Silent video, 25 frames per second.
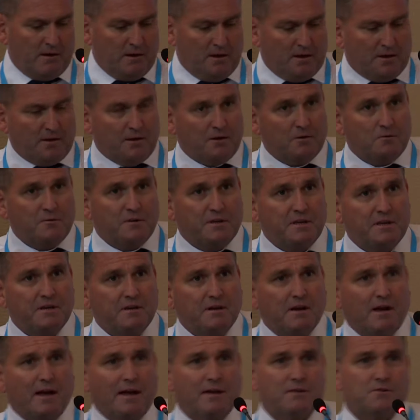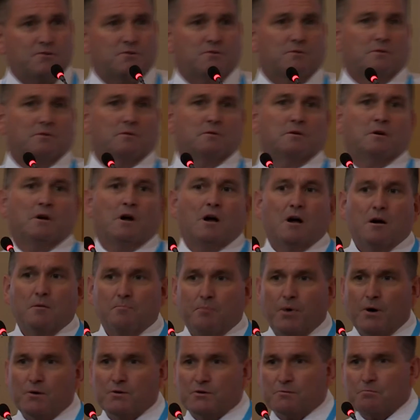the actual
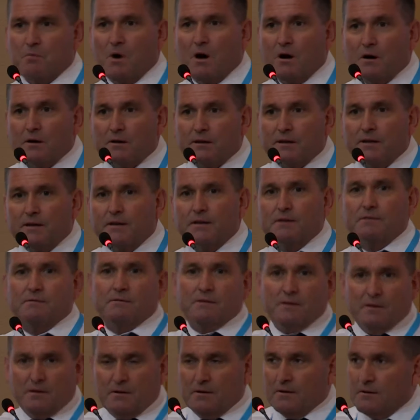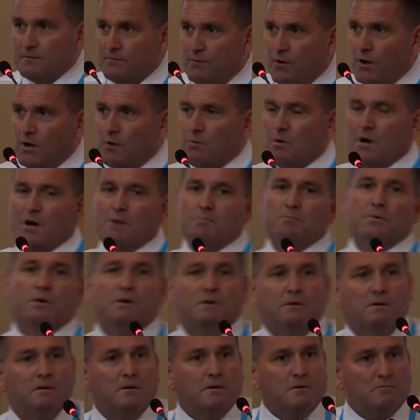post-market follow-up
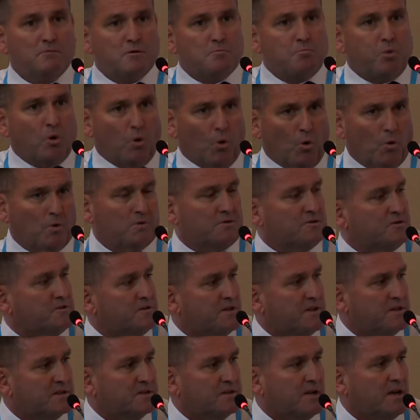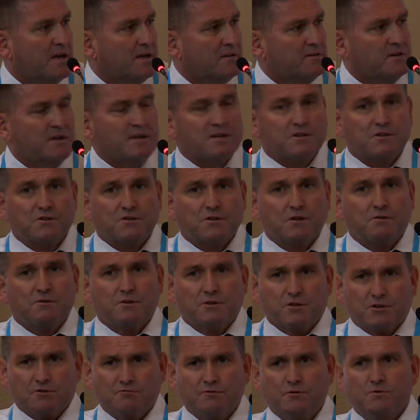reports, things like this. So the
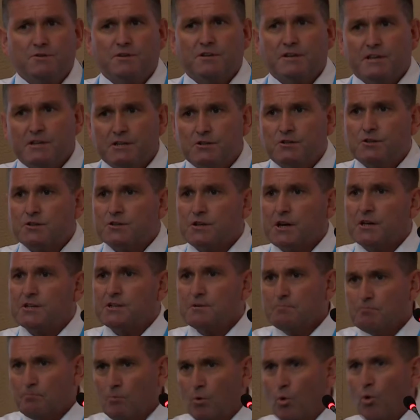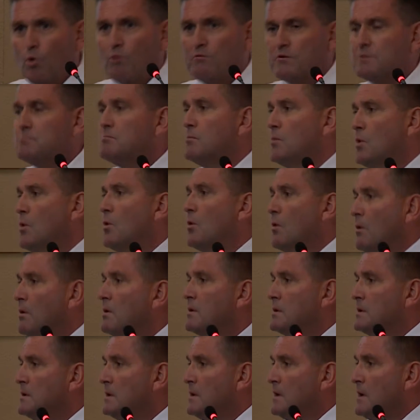scrutiny is just getting more and more.
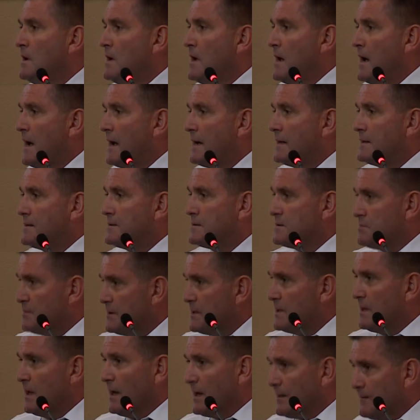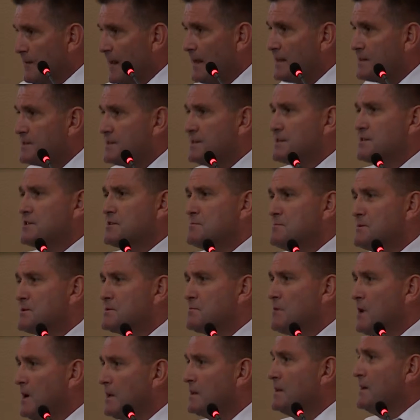And we like that system as
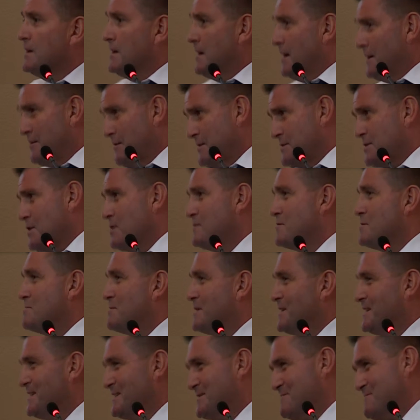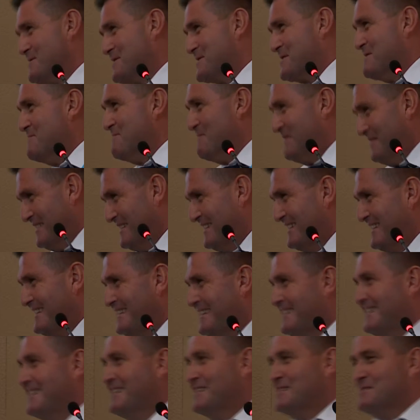well. I know it's overburdensome,
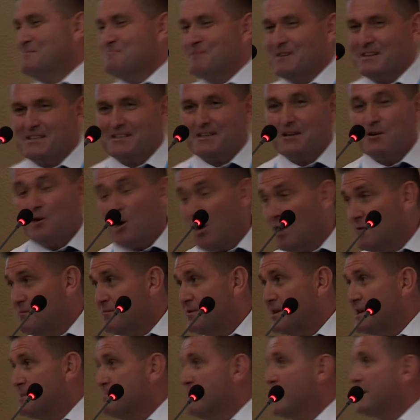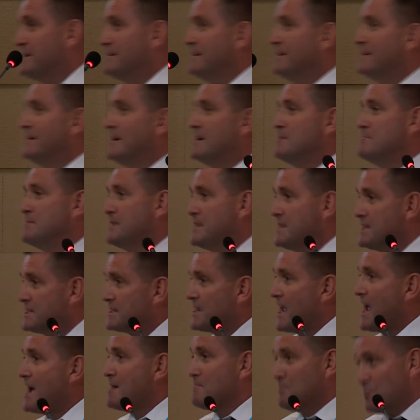but hopefully
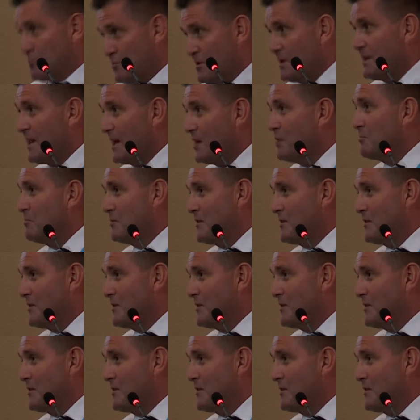MD-SAP will help